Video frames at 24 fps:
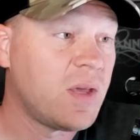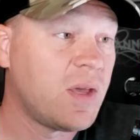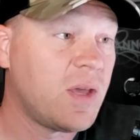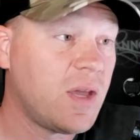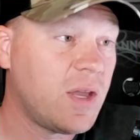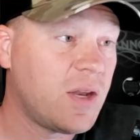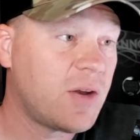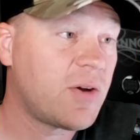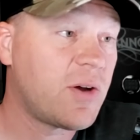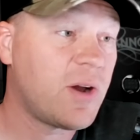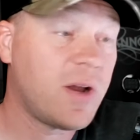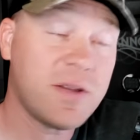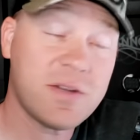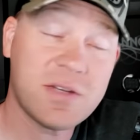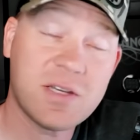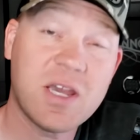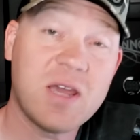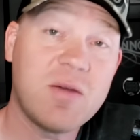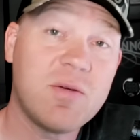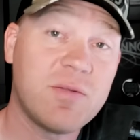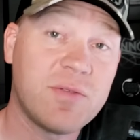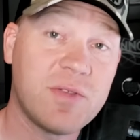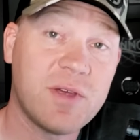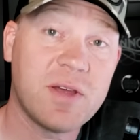in the grand
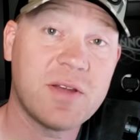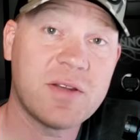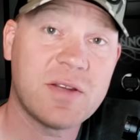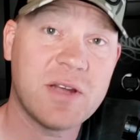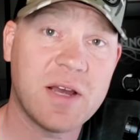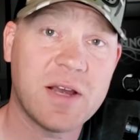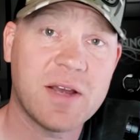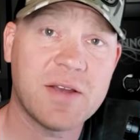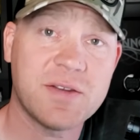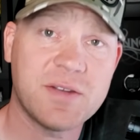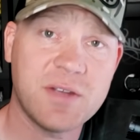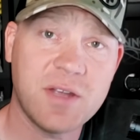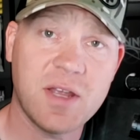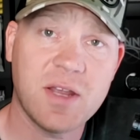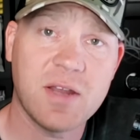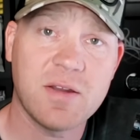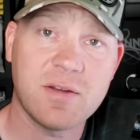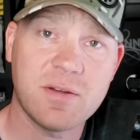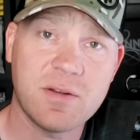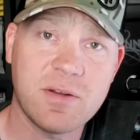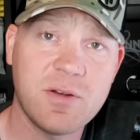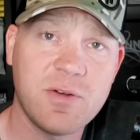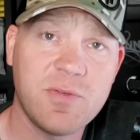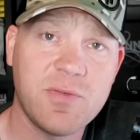scheme of things, like I said,
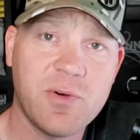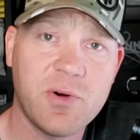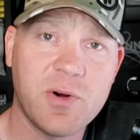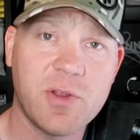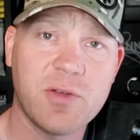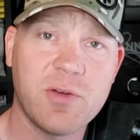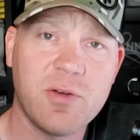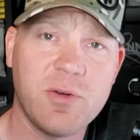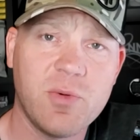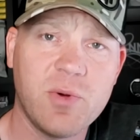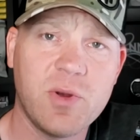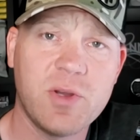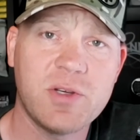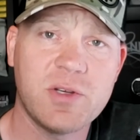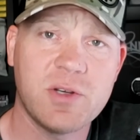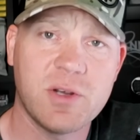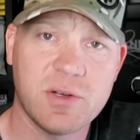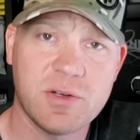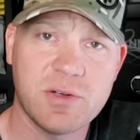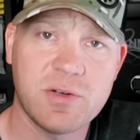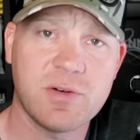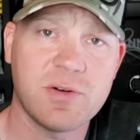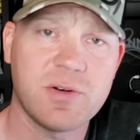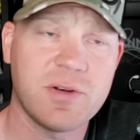243
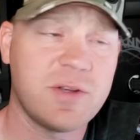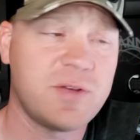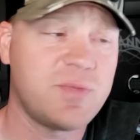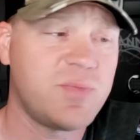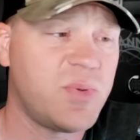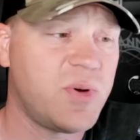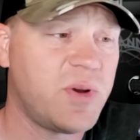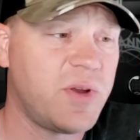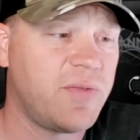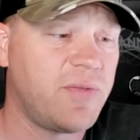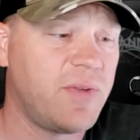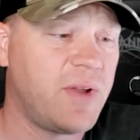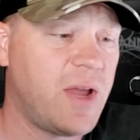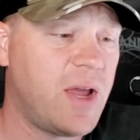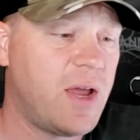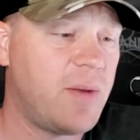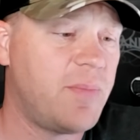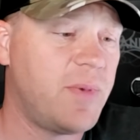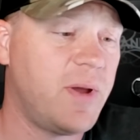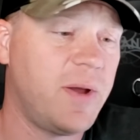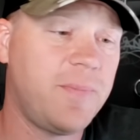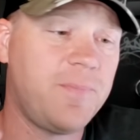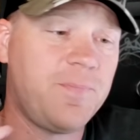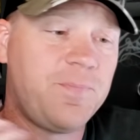Winchester is pretty flat,
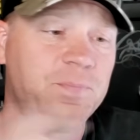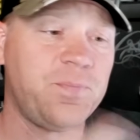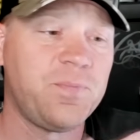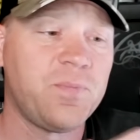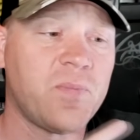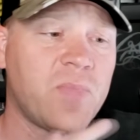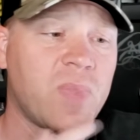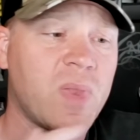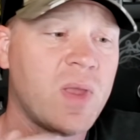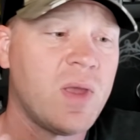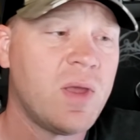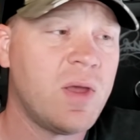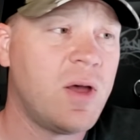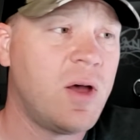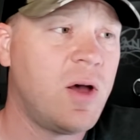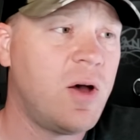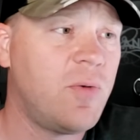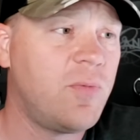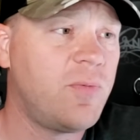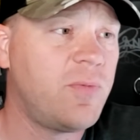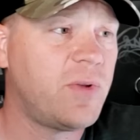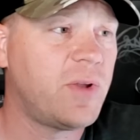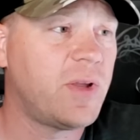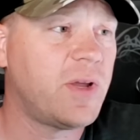but
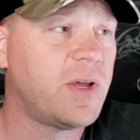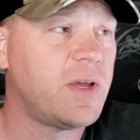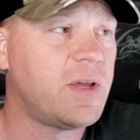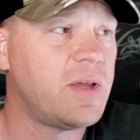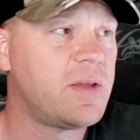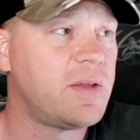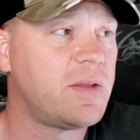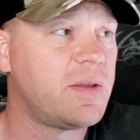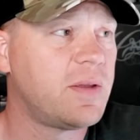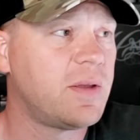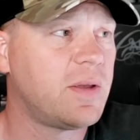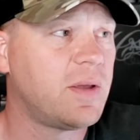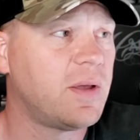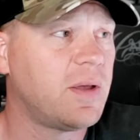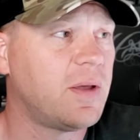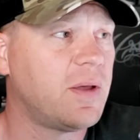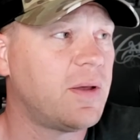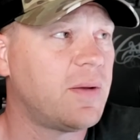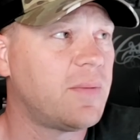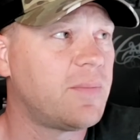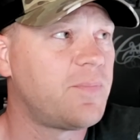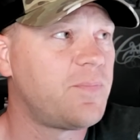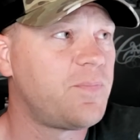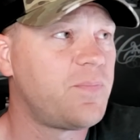hopefully
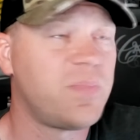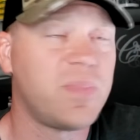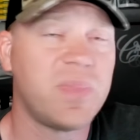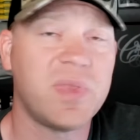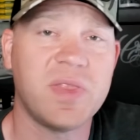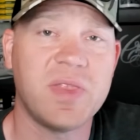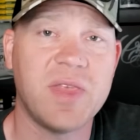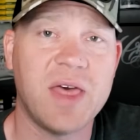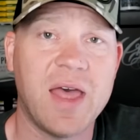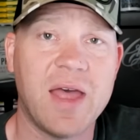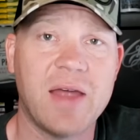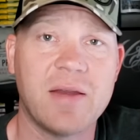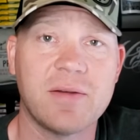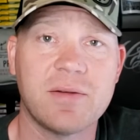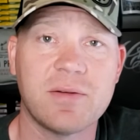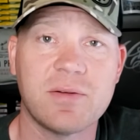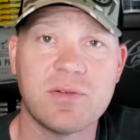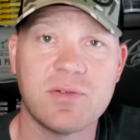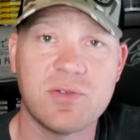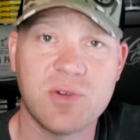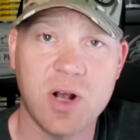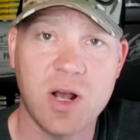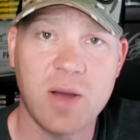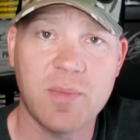uh, that
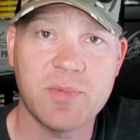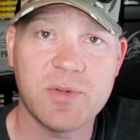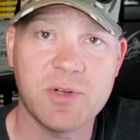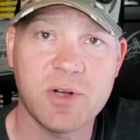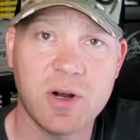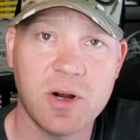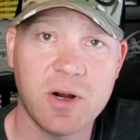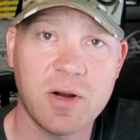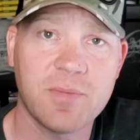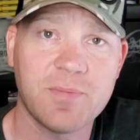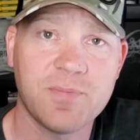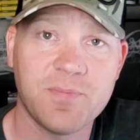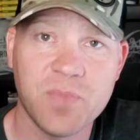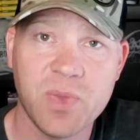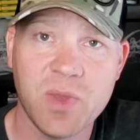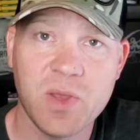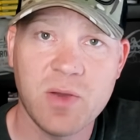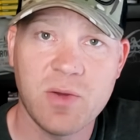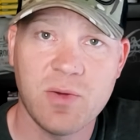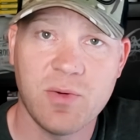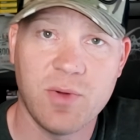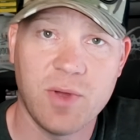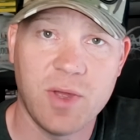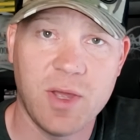drop chart
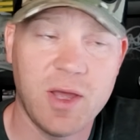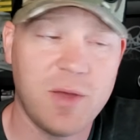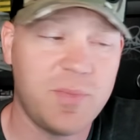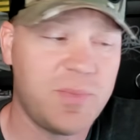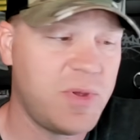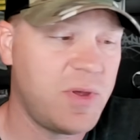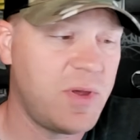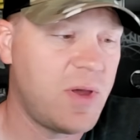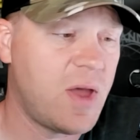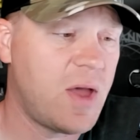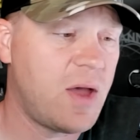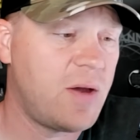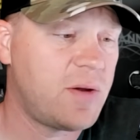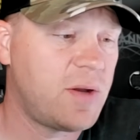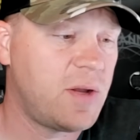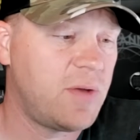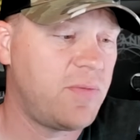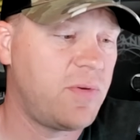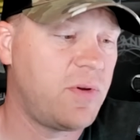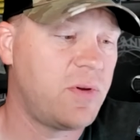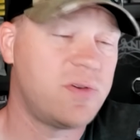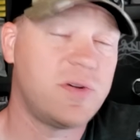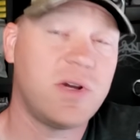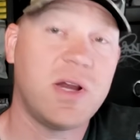will help you out
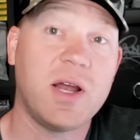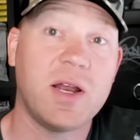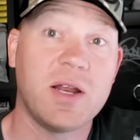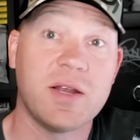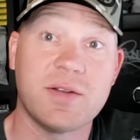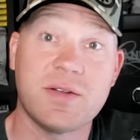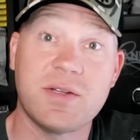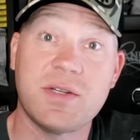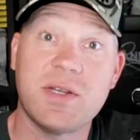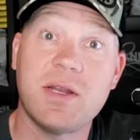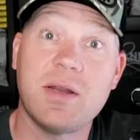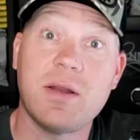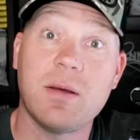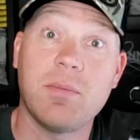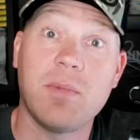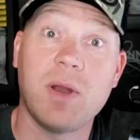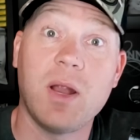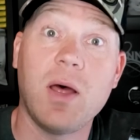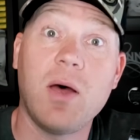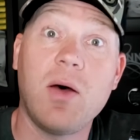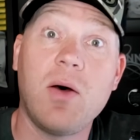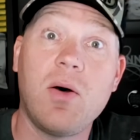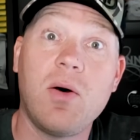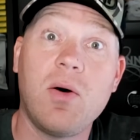if you're trying to send them
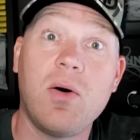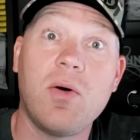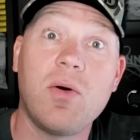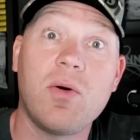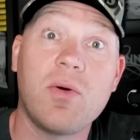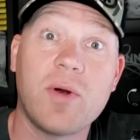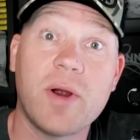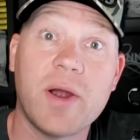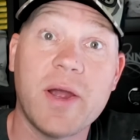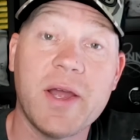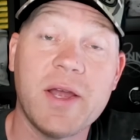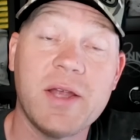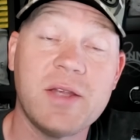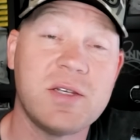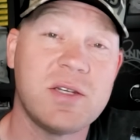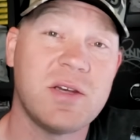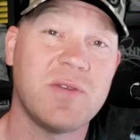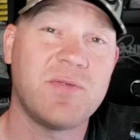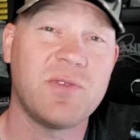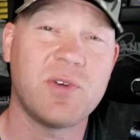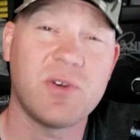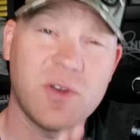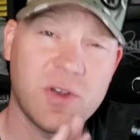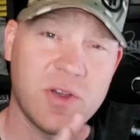long range.
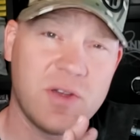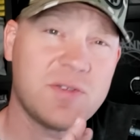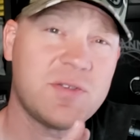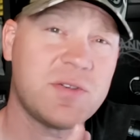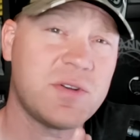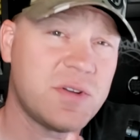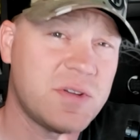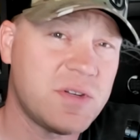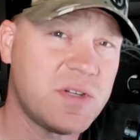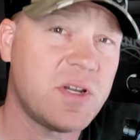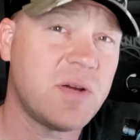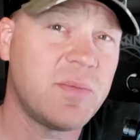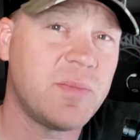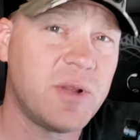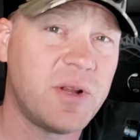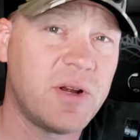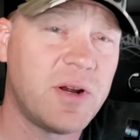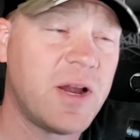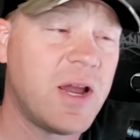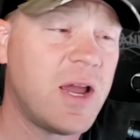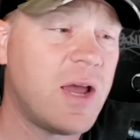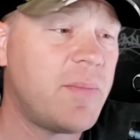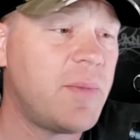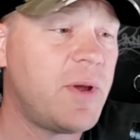If you're using a similar
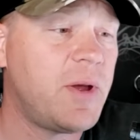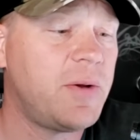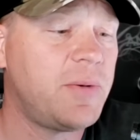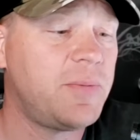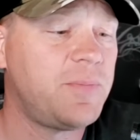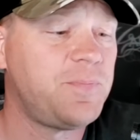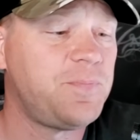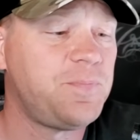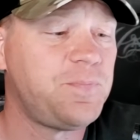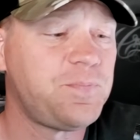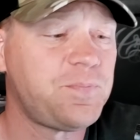ammo,